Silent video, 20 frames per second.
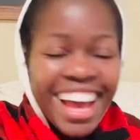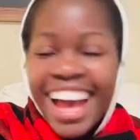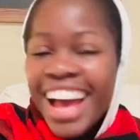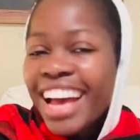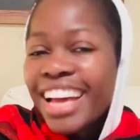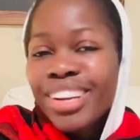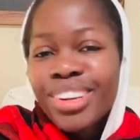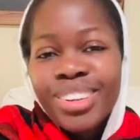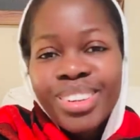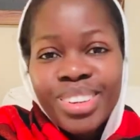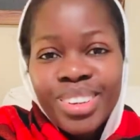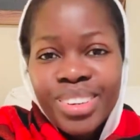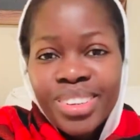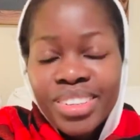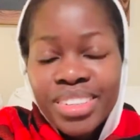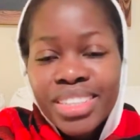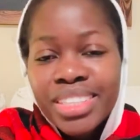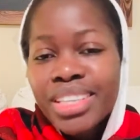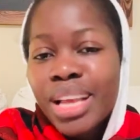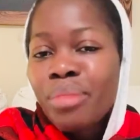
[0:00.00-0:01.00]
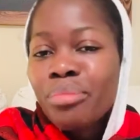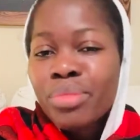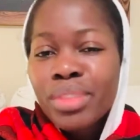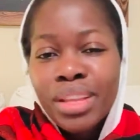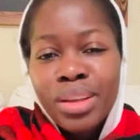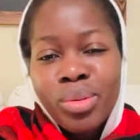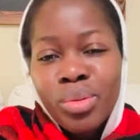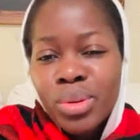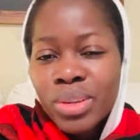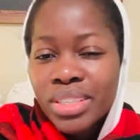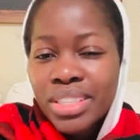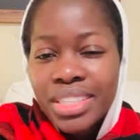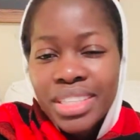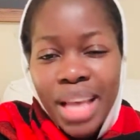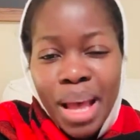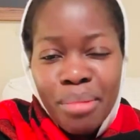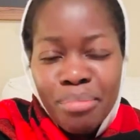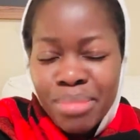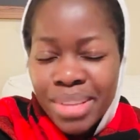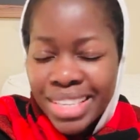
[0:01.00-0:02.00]
I don't know, something was
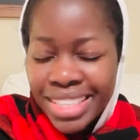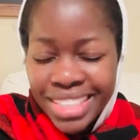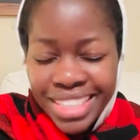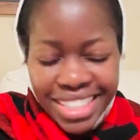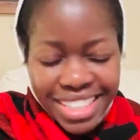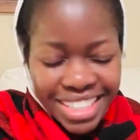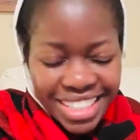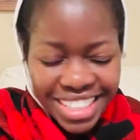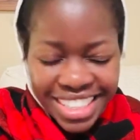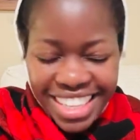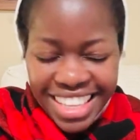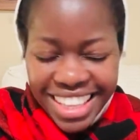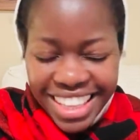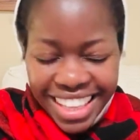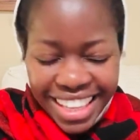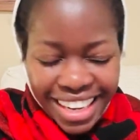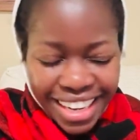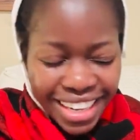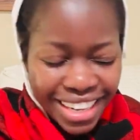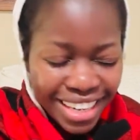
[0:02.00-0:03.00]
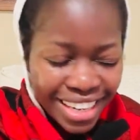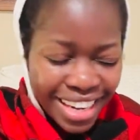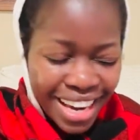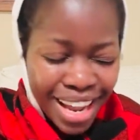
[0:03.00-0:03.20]
amiss in there.